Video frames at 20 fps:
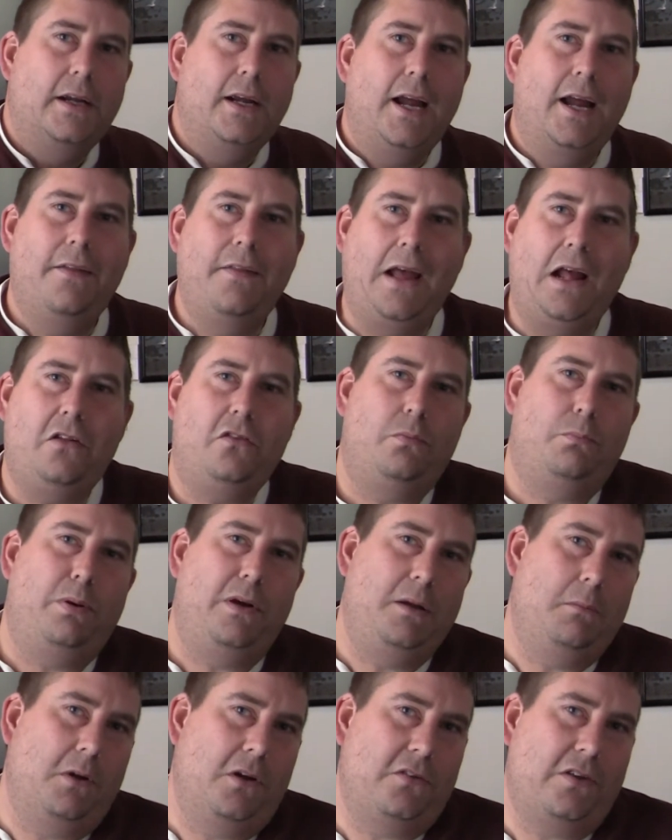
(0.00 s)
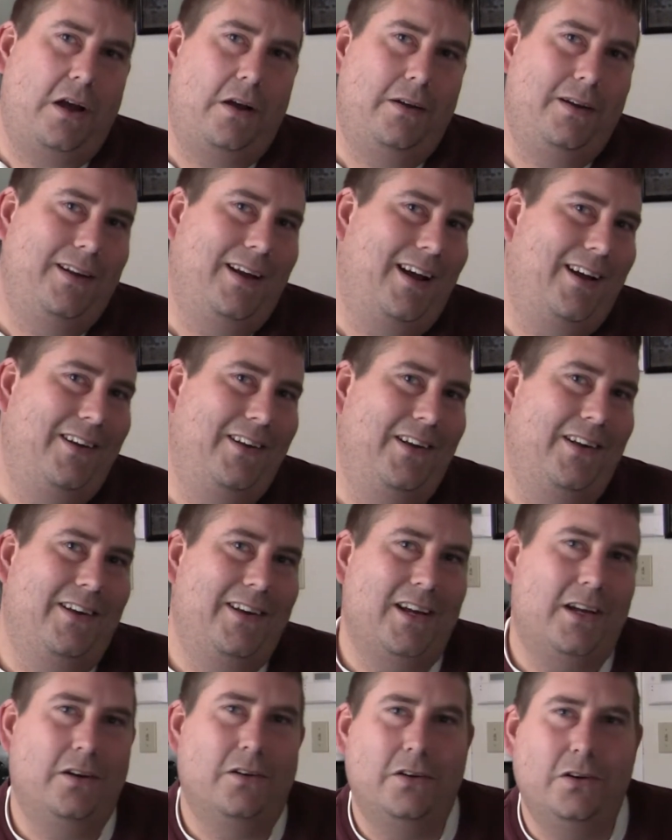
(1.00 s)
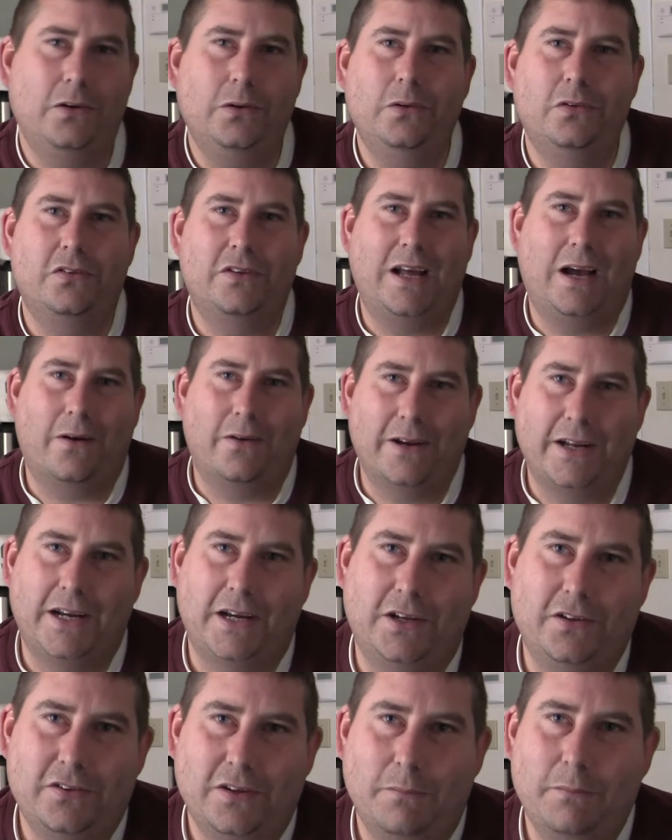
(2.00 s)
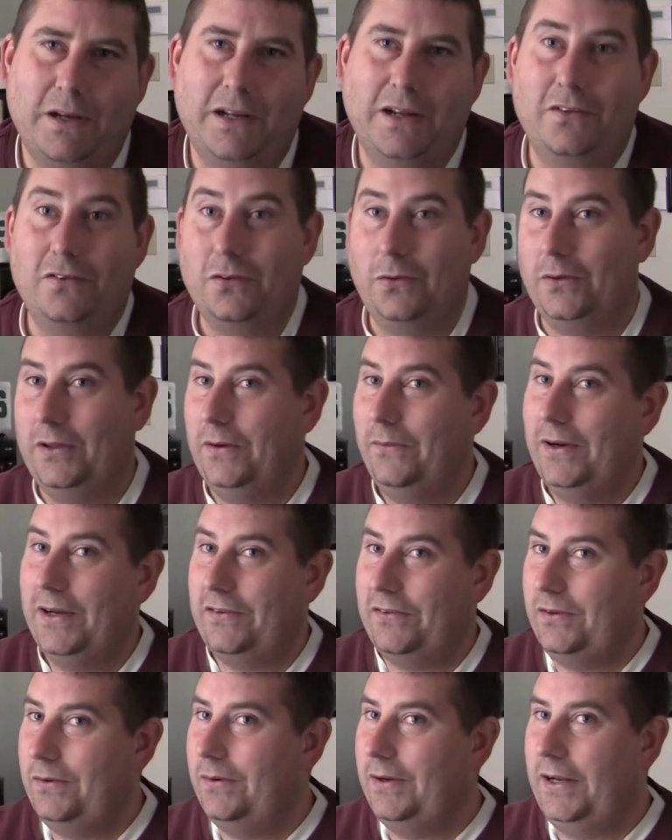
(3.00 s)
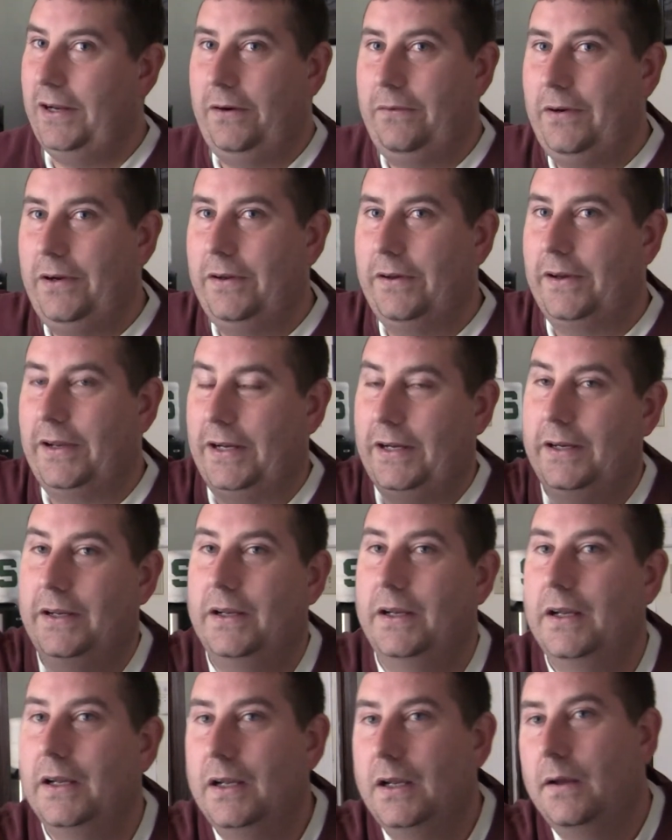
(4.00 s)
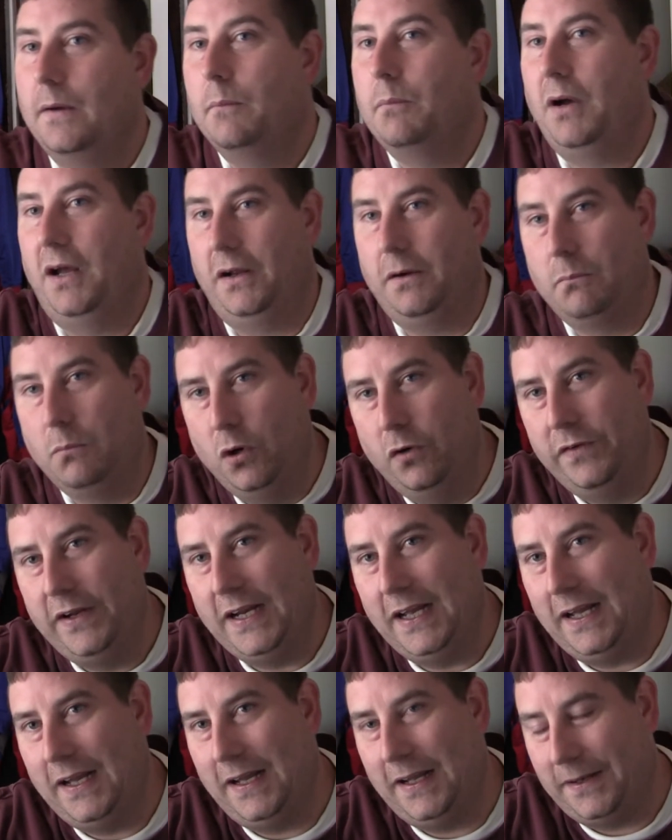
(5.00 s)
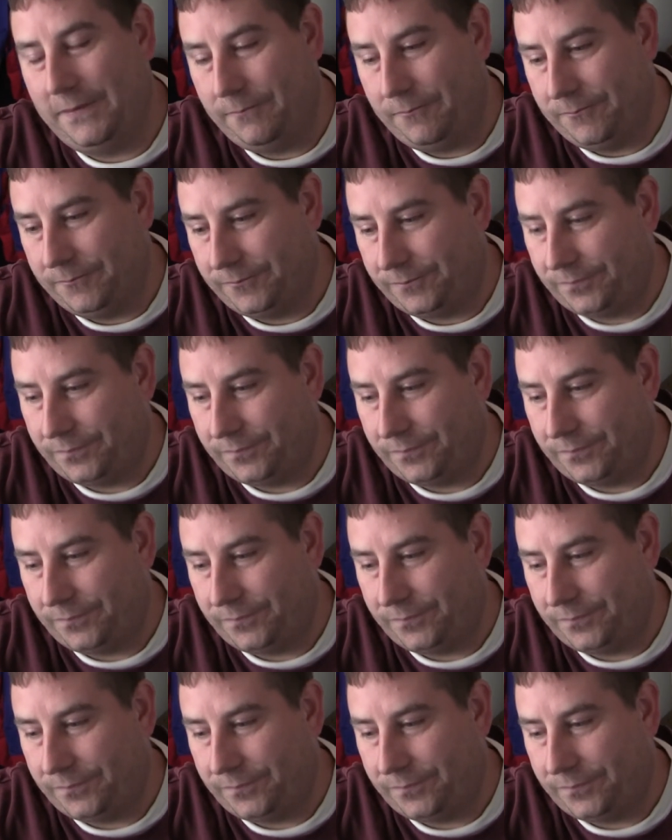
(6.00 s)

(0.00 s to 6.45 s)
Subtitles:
And that's pretty much how you can get your news nowadays. I mean, it's the only way to get it, really. But moving on,